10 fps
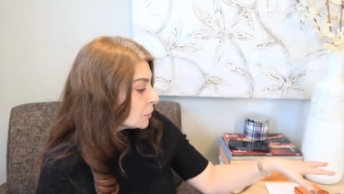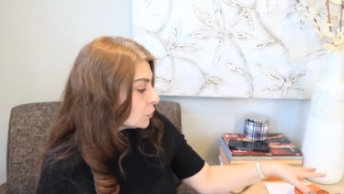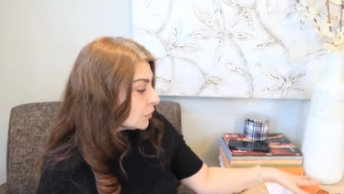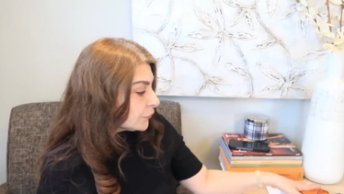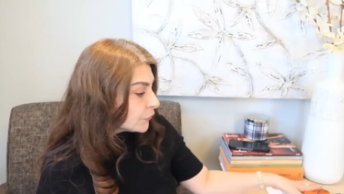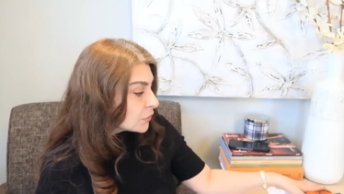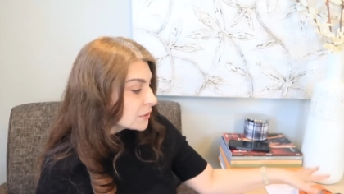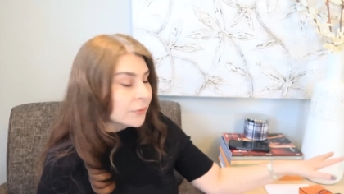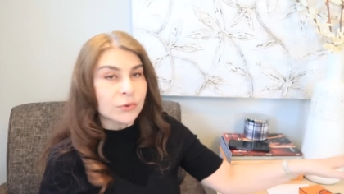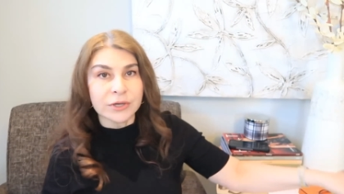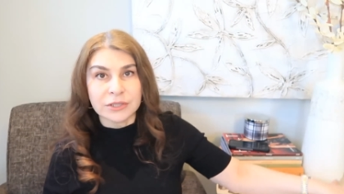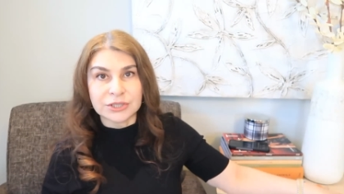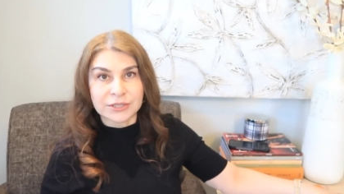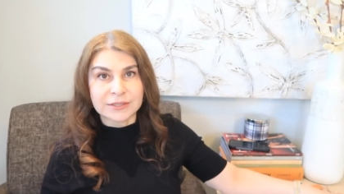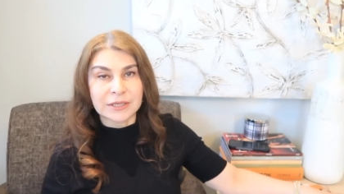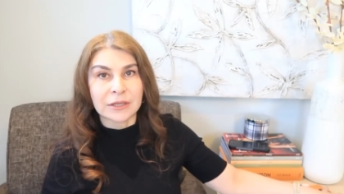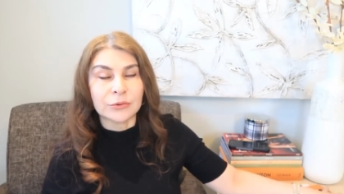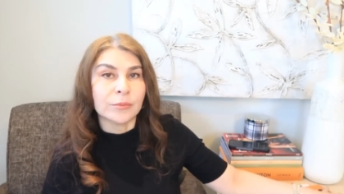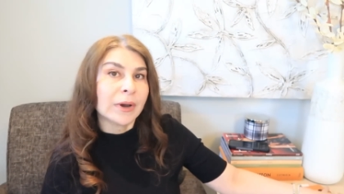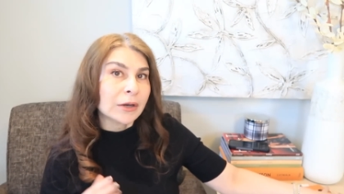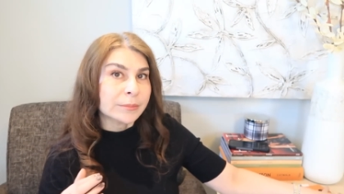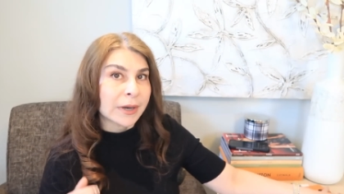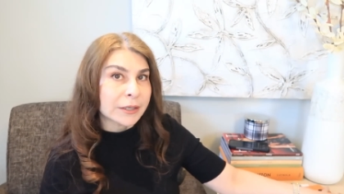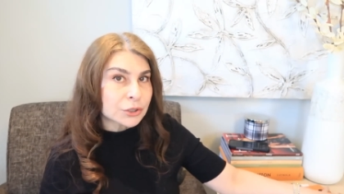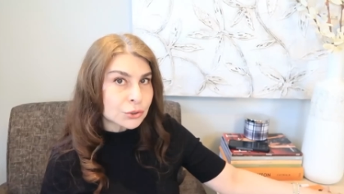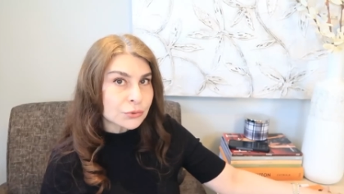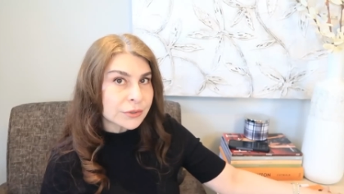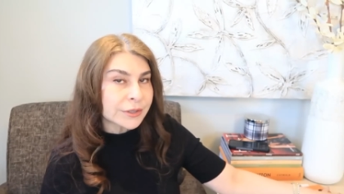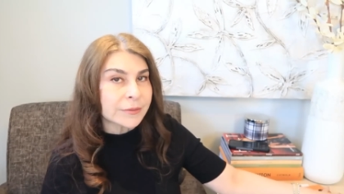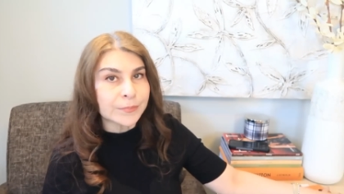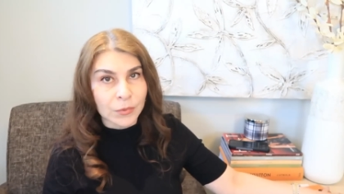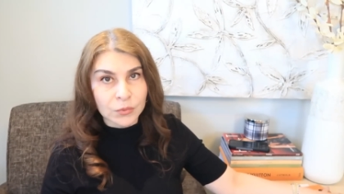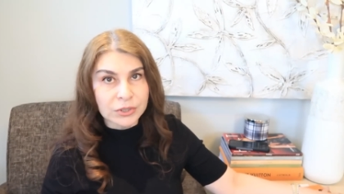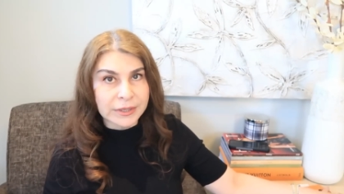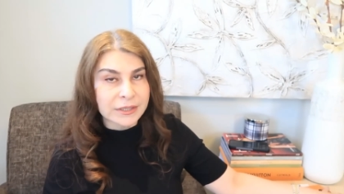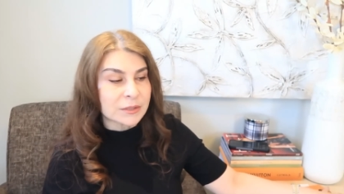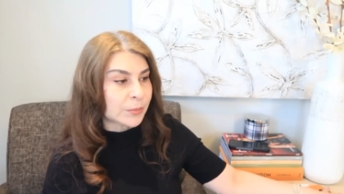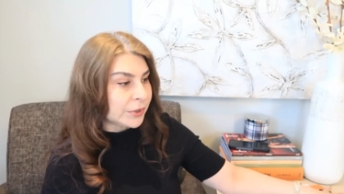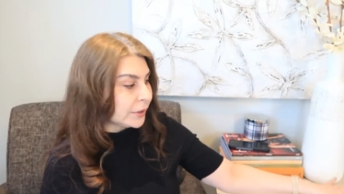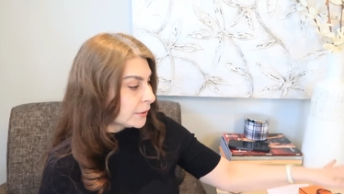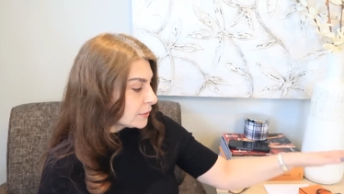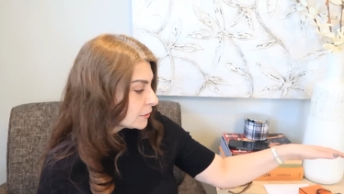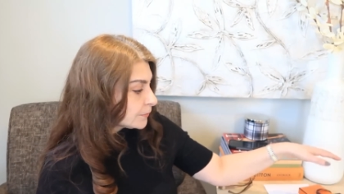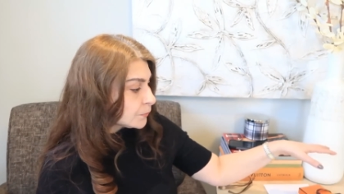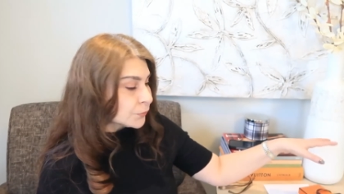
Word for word: So the first, I want to just tell you about my jewelry, what I experienced.